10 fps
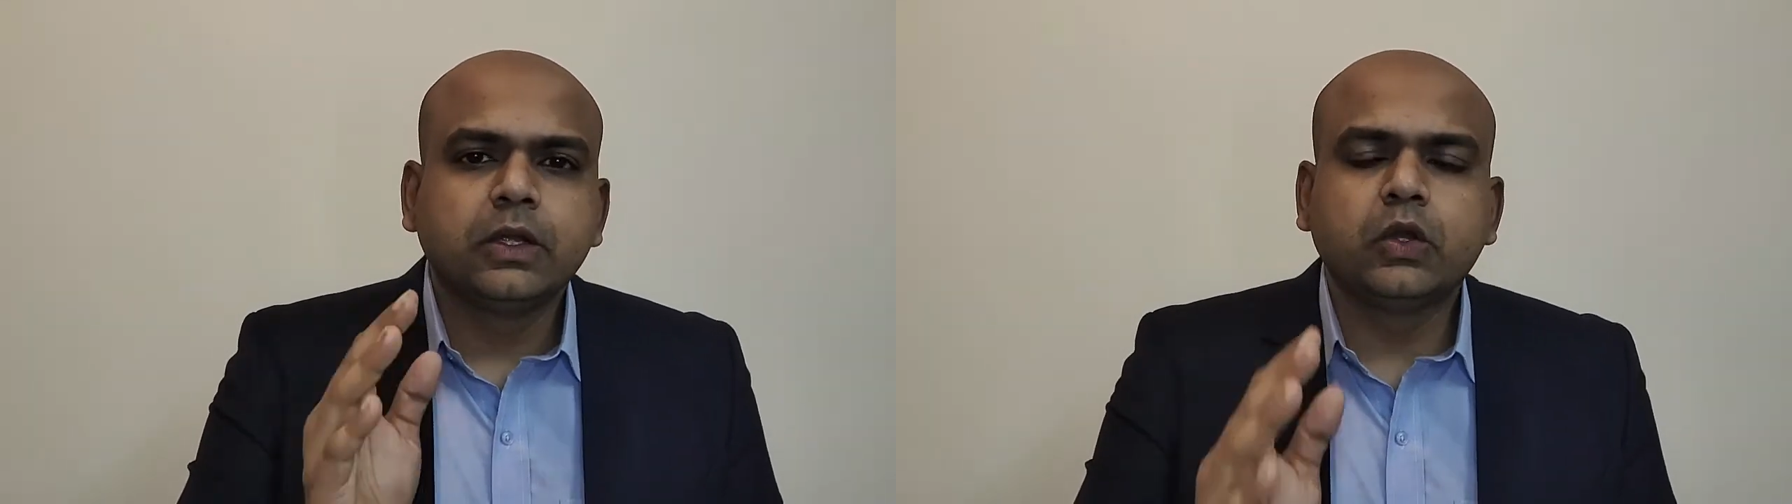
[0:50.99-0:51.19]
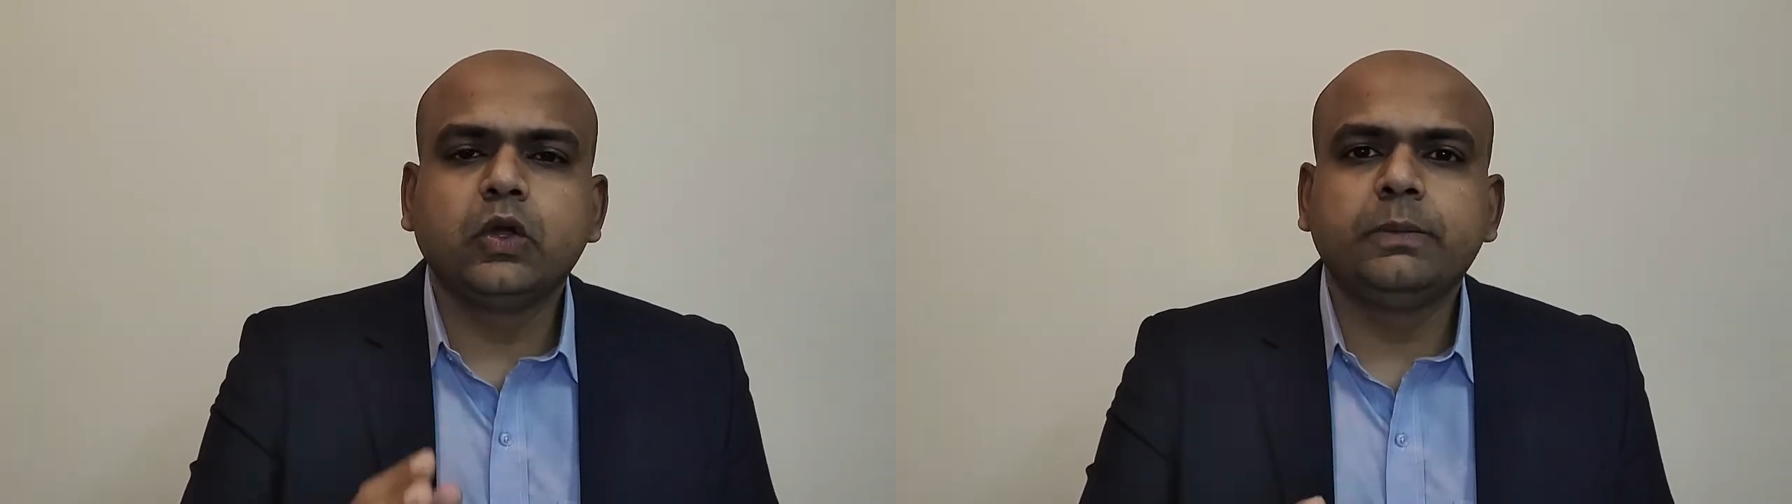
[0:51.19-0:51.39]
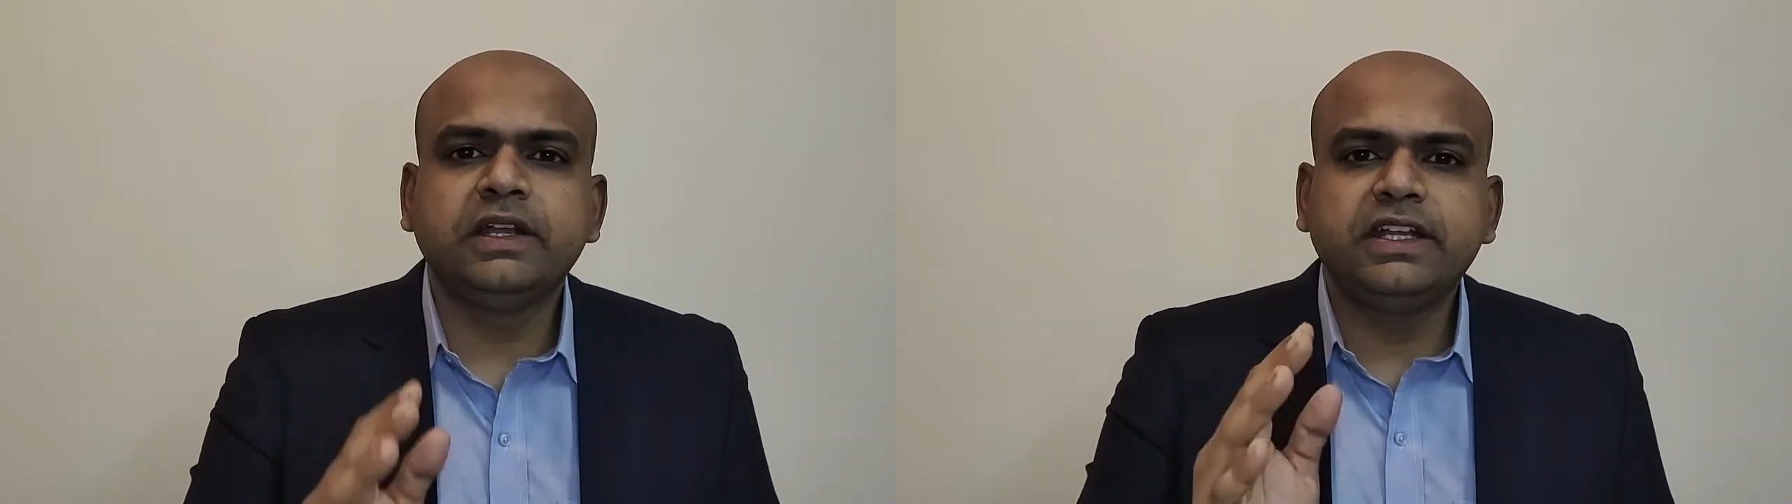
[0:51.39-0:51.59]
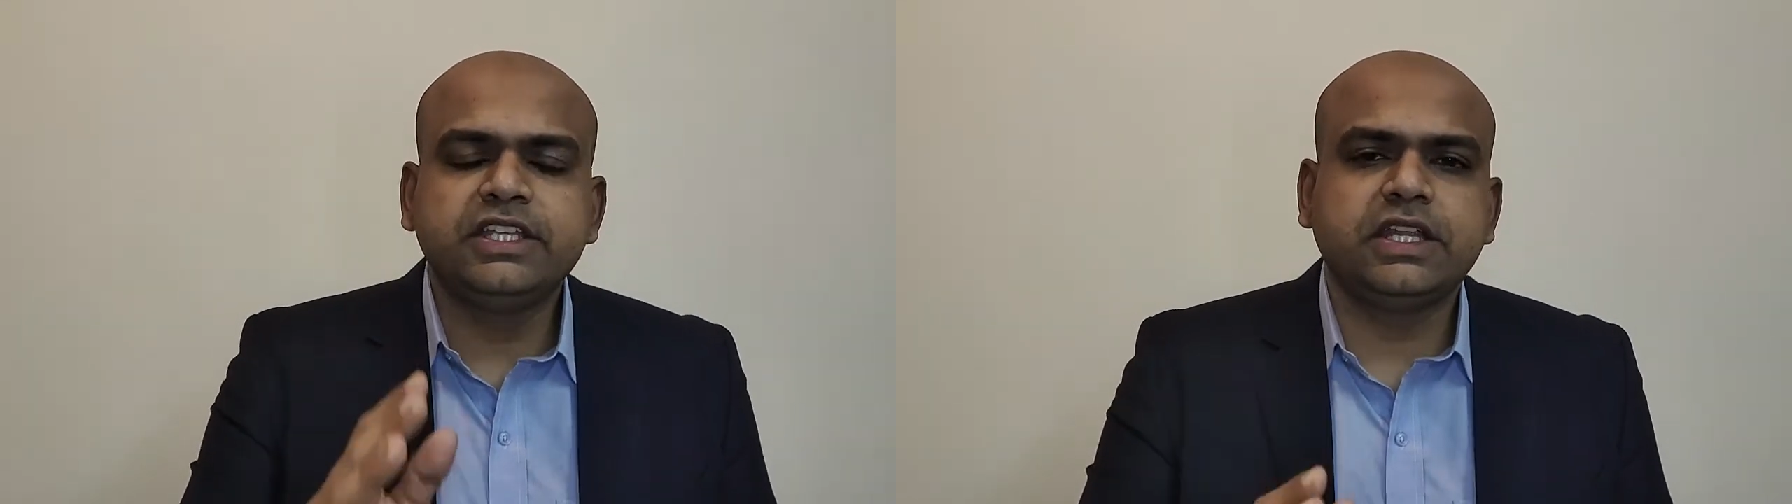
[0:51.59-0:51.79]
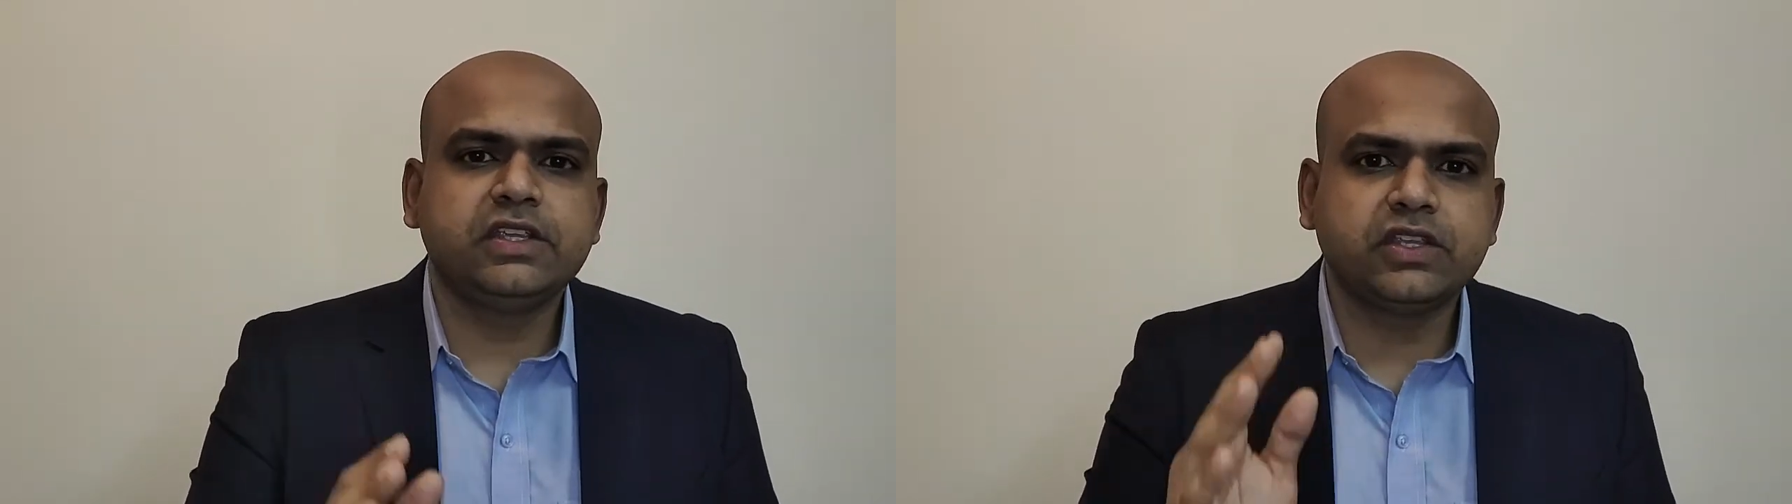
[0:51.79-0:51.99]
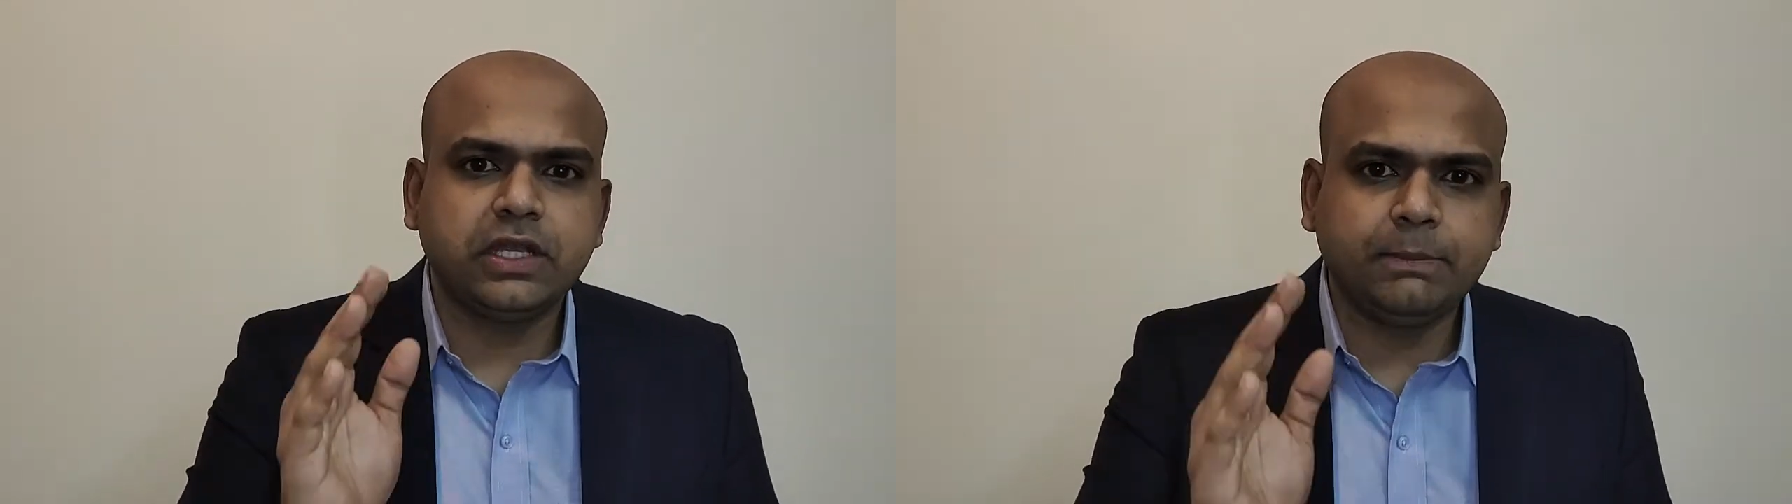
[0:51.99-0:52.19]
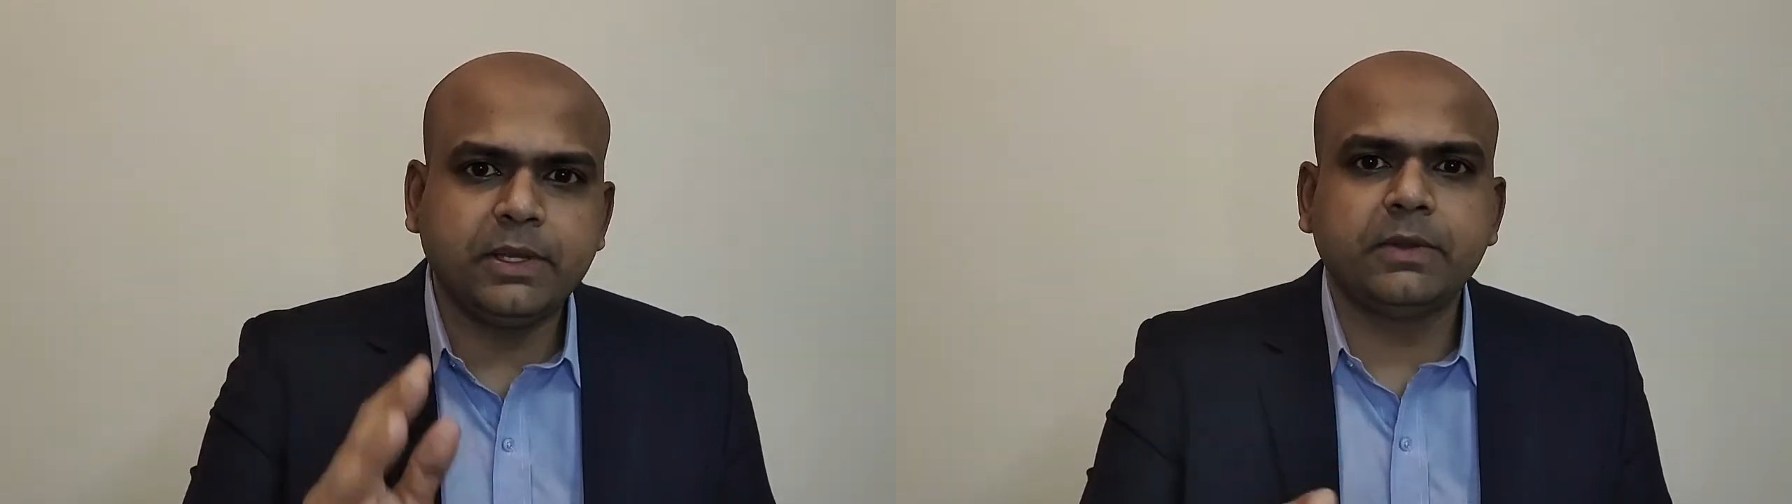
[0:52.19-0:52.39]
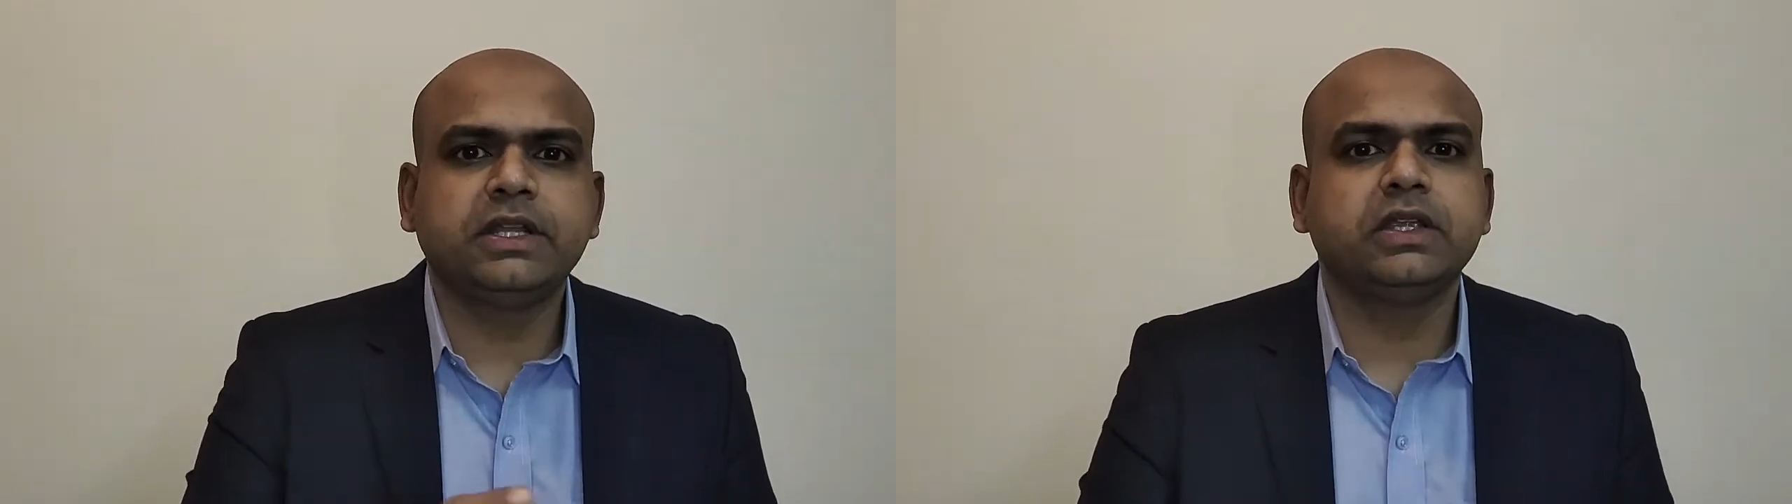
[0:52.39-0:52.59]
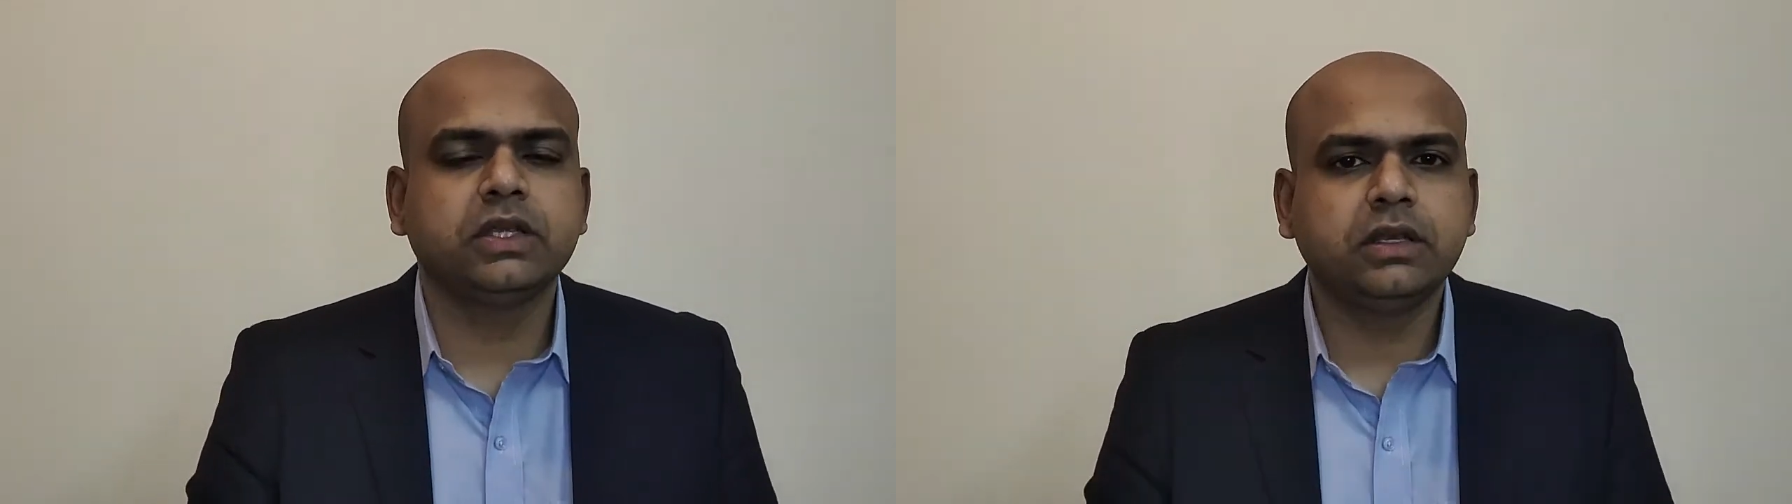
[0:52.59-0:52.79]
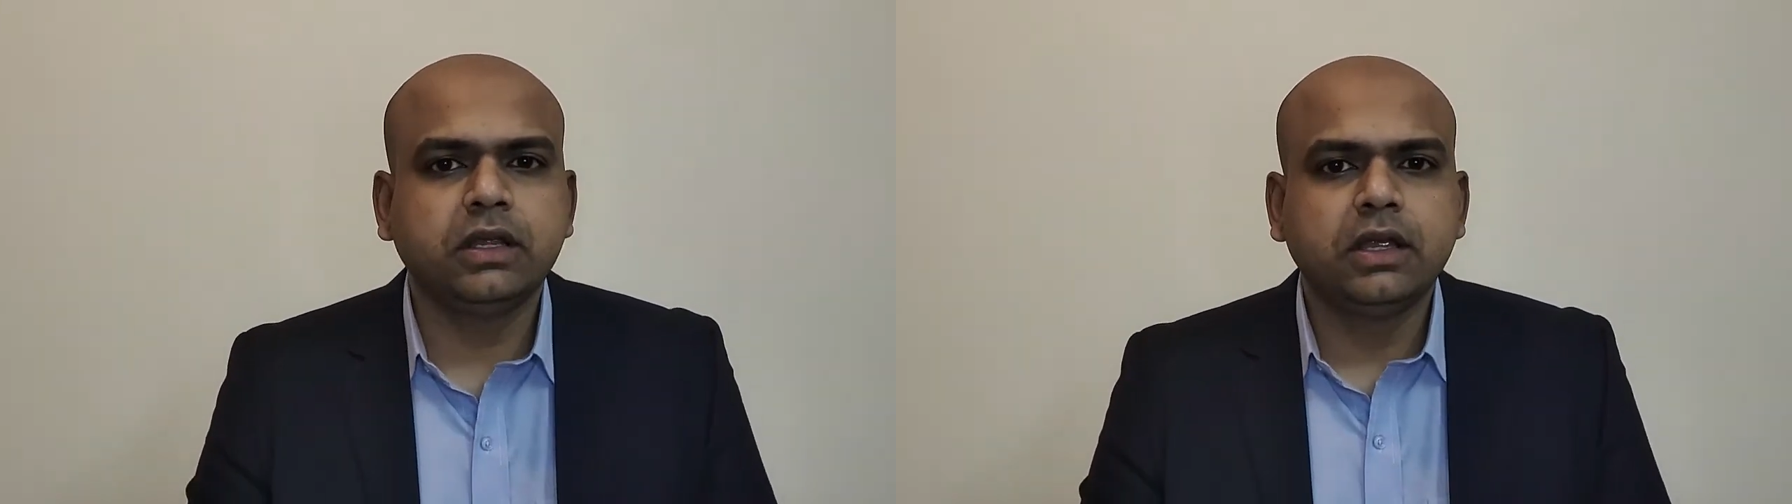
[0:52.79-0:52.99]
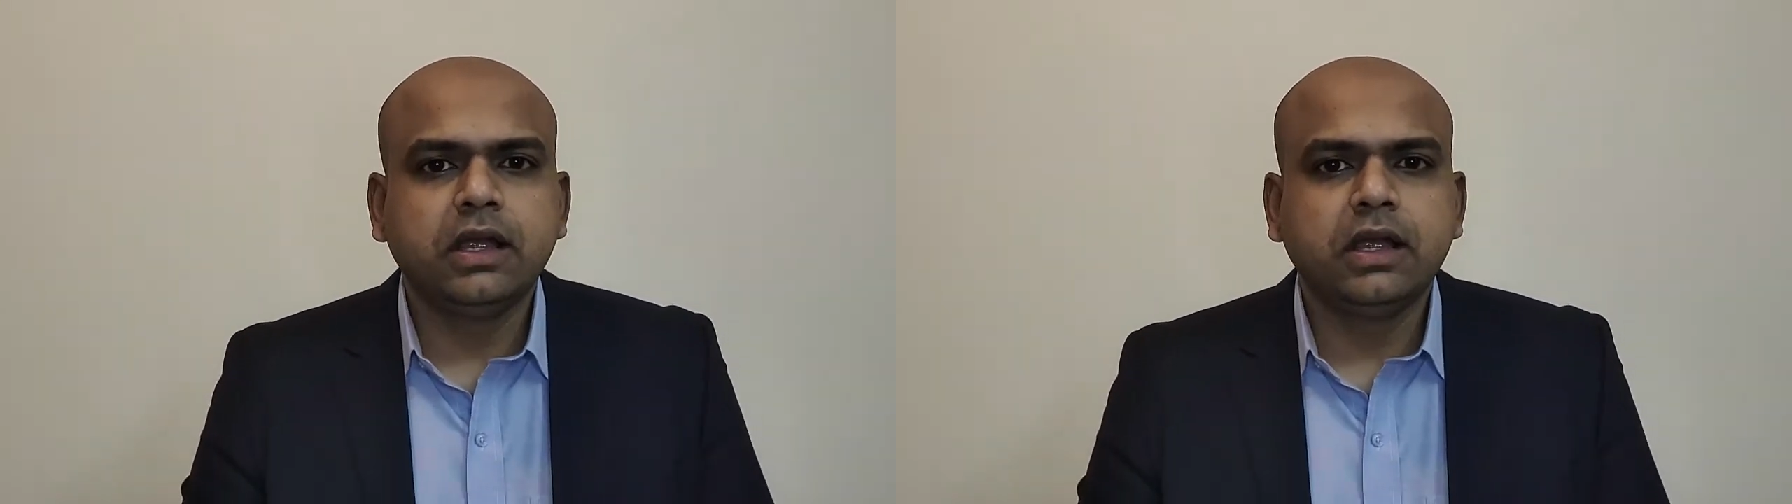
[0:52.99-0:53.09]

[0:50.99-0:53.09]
global digitization implementation